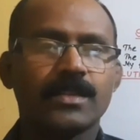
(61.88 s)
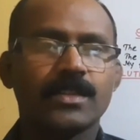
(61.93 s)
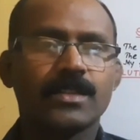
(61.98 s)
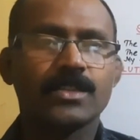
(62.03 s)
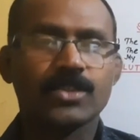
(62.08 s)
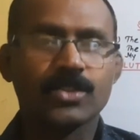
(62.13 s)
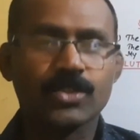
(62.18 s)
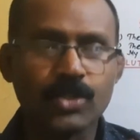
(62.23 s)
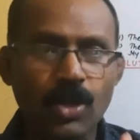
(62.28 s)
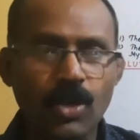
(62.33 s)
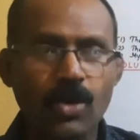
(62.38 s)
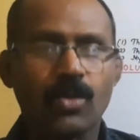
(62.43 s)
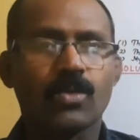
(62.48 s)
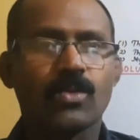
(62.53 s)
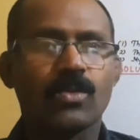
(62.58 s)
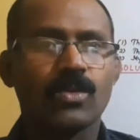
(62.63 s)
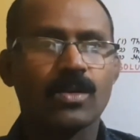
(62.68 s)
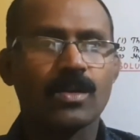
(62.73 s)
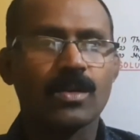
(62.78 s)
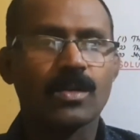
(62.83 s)
So,
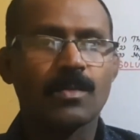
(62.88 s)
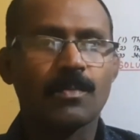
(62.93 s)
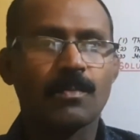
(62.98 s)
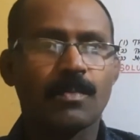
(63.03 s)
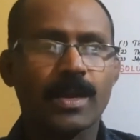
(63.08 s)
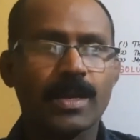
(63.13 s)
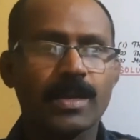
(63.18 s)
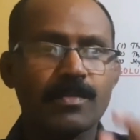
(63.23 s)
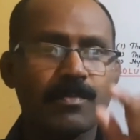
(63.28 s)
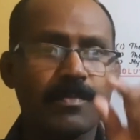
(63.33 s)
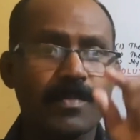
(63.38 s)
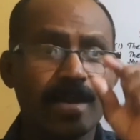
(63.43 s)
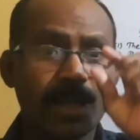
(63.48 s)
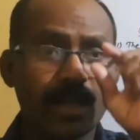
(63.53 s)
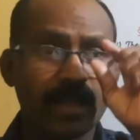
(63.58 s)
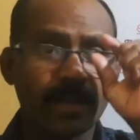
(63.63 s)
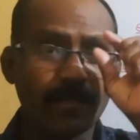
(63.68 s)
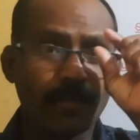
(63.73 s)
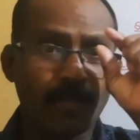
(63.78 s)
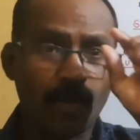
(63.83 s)
my
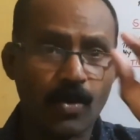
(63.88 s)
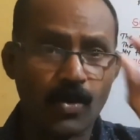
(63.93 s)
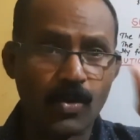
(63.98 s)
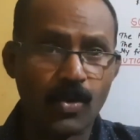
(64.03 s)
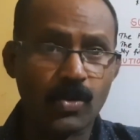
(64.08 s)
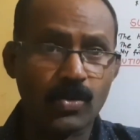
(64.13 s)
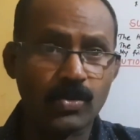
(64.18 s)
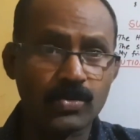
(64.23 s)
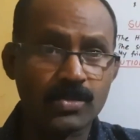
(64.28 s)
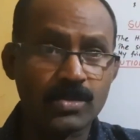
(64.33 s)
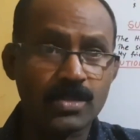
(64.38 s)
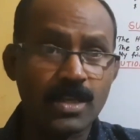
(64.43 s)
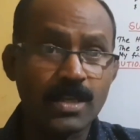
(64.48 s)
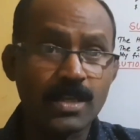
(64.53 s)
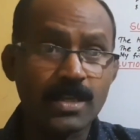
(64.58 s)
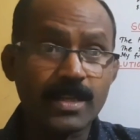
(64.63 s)
main focus